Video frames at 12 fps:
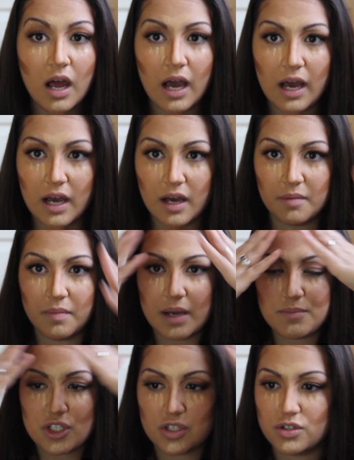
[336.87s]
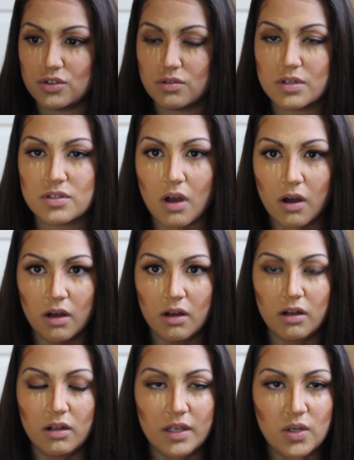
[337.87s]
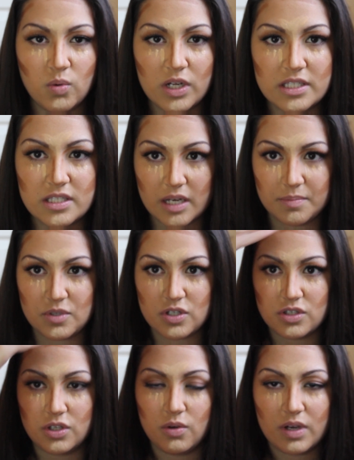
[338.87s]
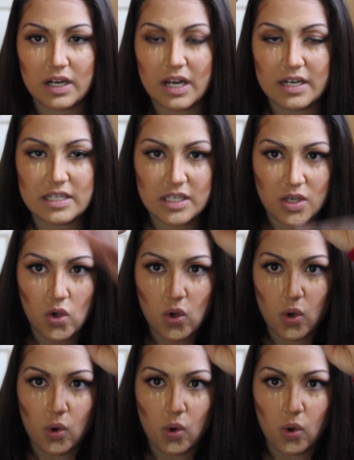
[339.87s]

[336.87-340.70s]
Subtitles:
I'm just going to do this all in one step just so you can kind of see